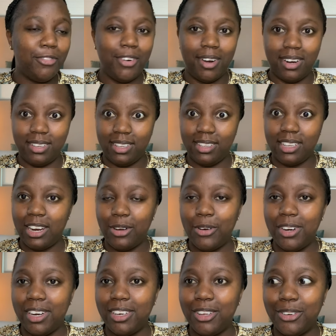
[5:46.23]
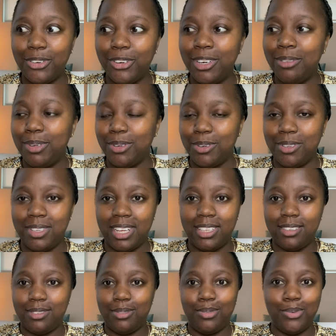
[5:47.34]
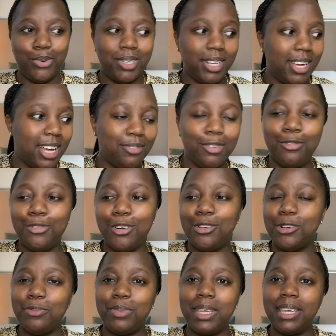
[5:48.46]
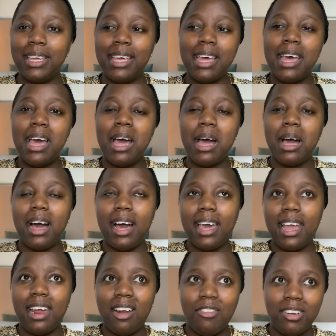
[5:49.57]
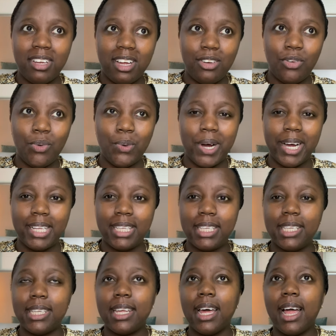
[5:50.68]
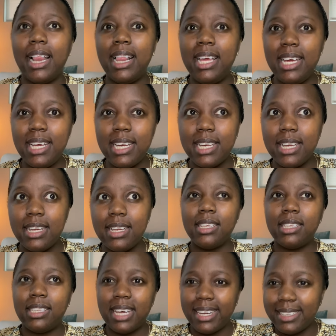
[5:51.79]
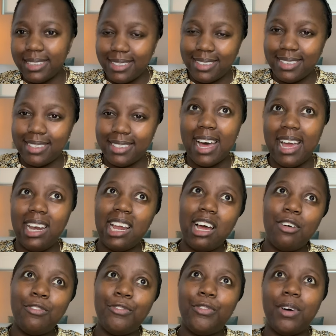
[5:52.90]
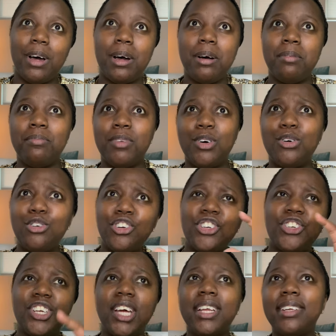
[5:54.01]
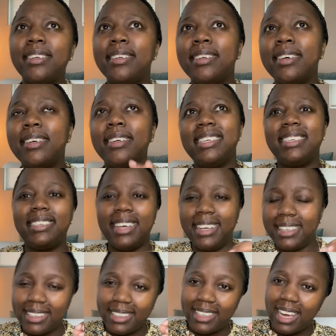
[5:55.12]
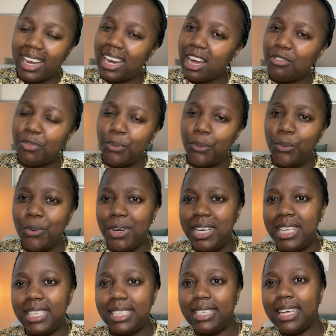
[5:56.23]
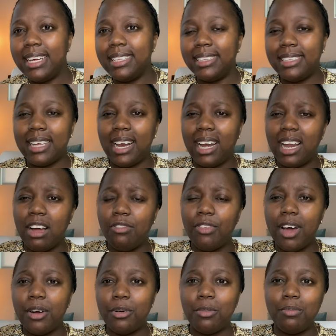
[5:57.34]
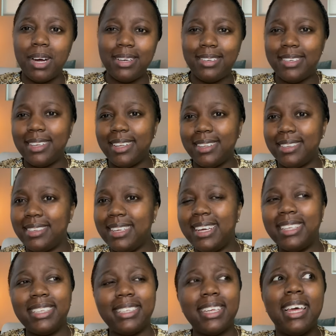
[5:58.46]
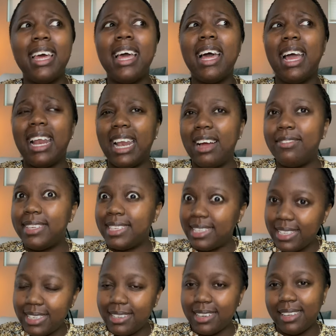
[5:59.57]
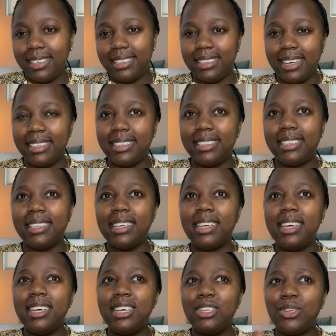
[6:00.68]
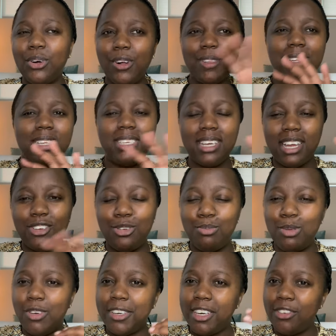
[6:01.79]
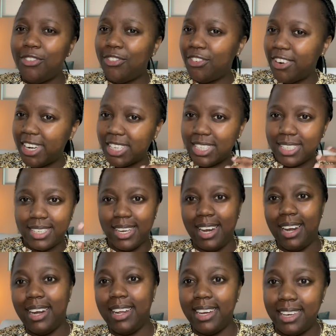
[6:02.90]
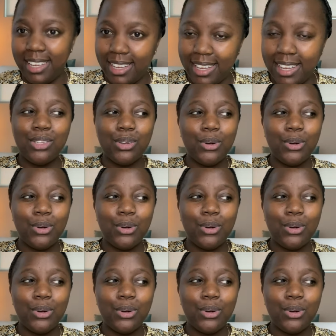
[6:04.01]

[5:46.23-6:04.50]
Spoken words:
fragrances that I already own because that's what I have in front of me. I gravitate towards clean scents. I love ocean scents. I love woody scents. I love aromatic scents. I love citrus scents. So all these tend to be very fresh leaning.